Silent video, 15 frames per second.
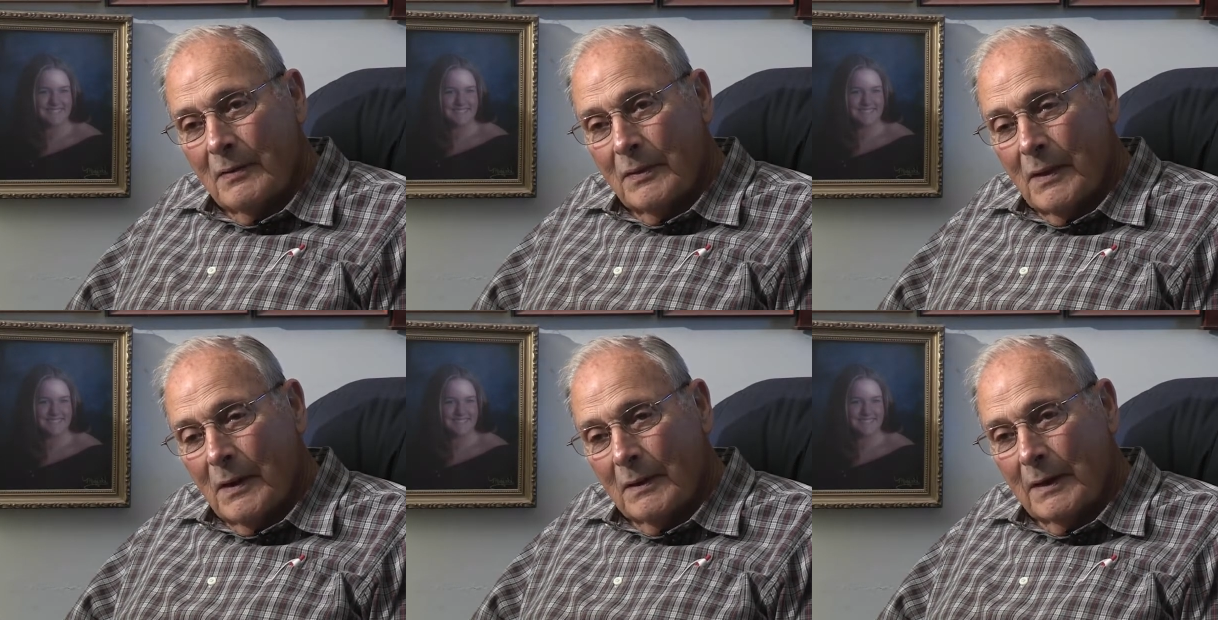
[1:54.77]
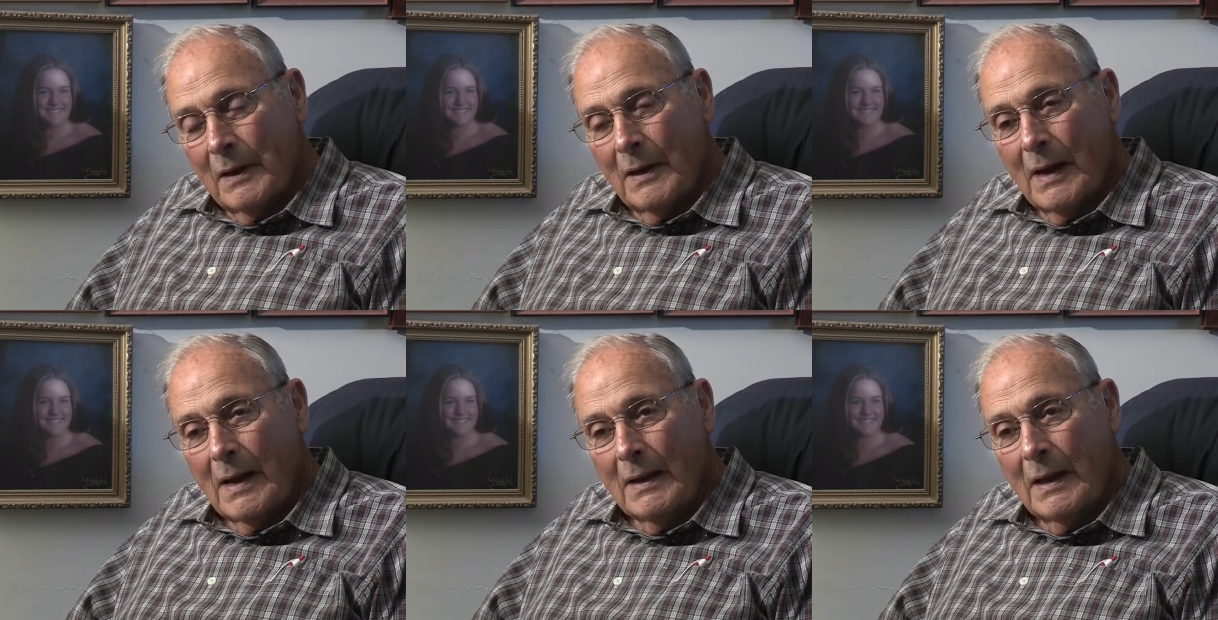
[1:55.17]

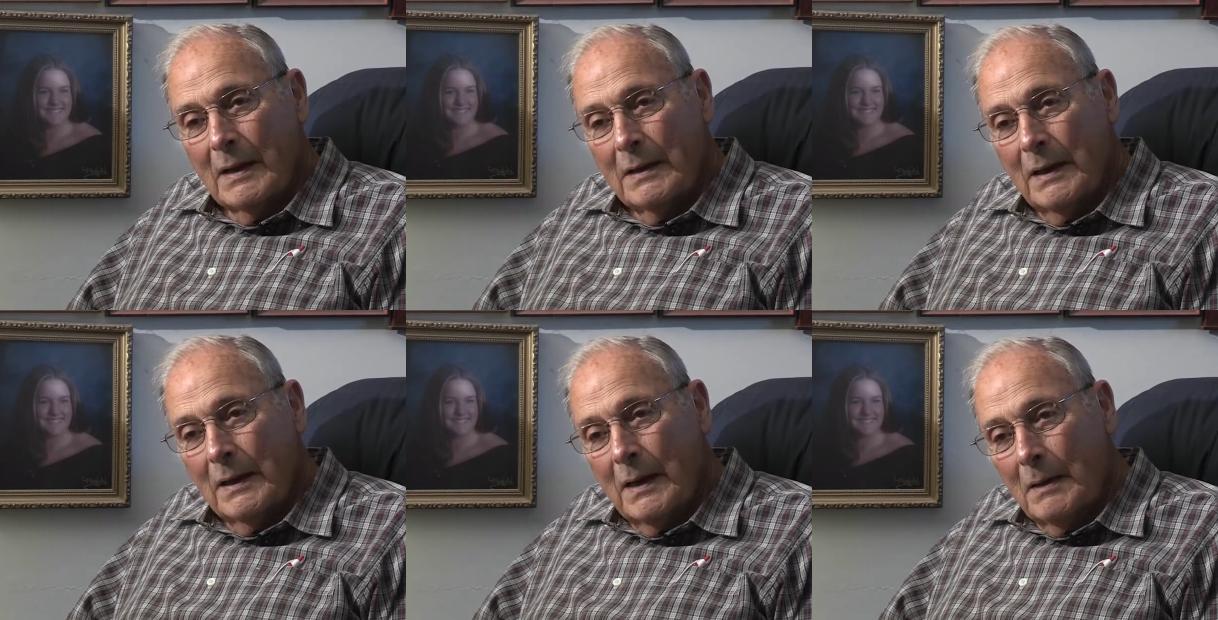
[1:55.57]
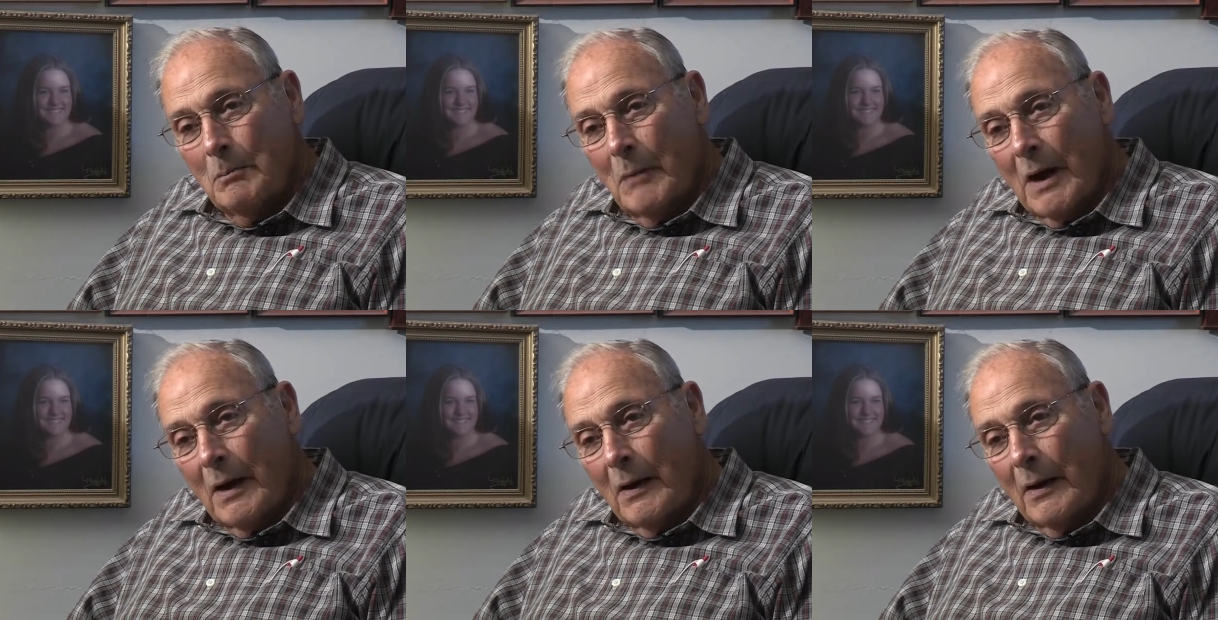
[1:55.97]
Speaker 1: thinking I need to get
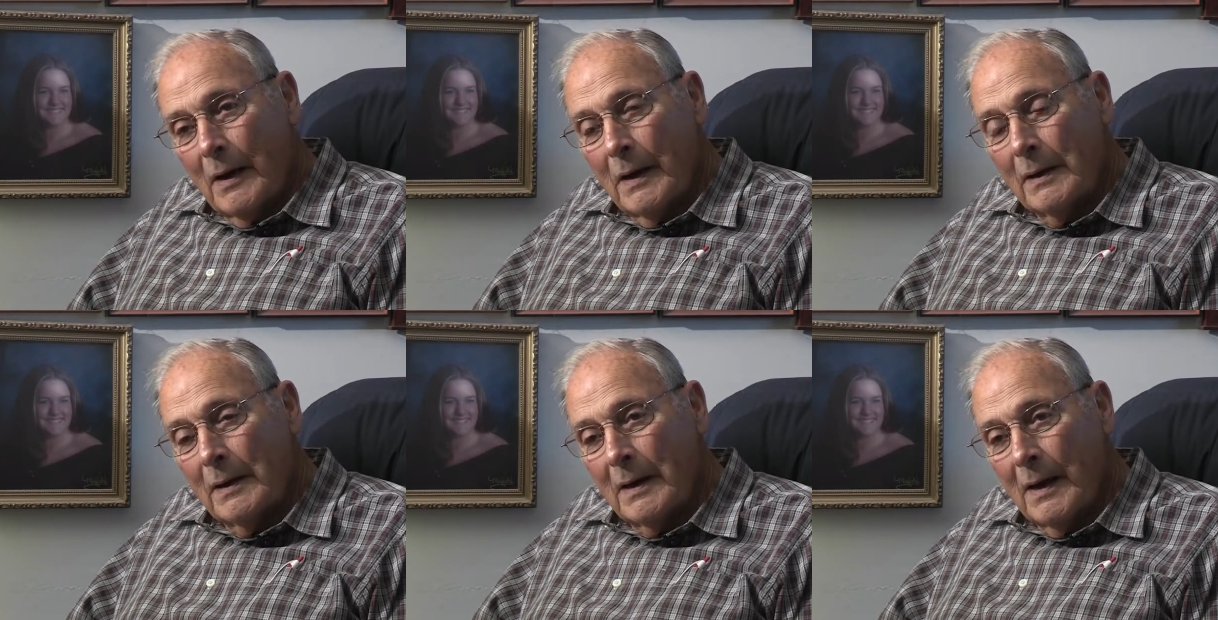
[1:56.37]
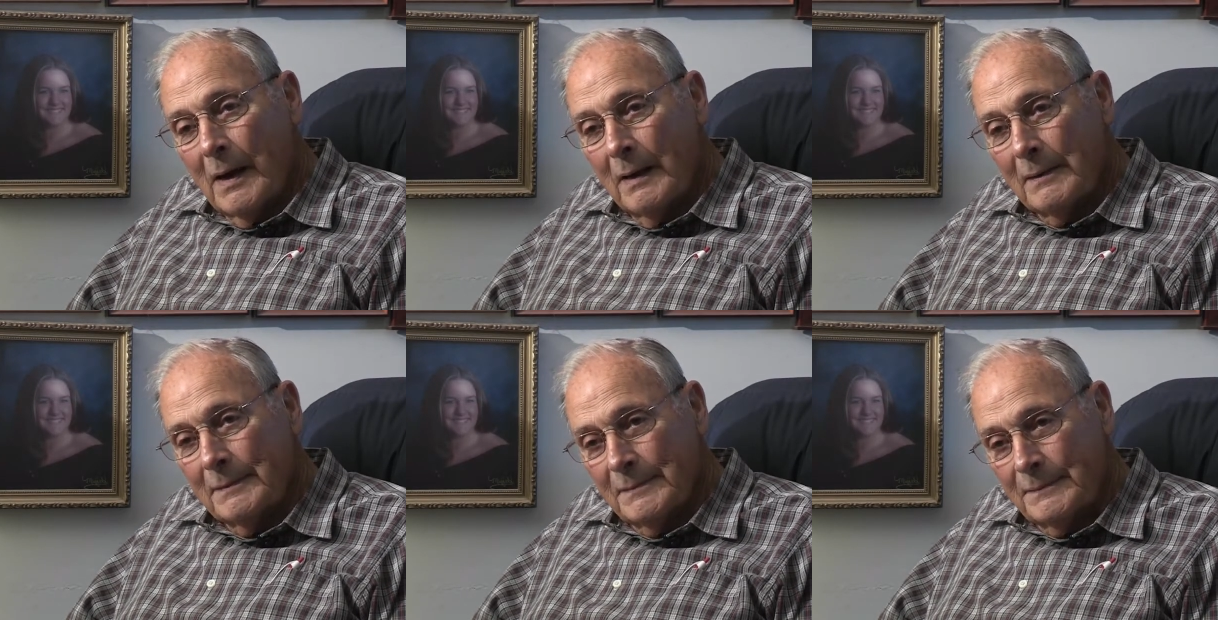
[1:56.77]
married, and I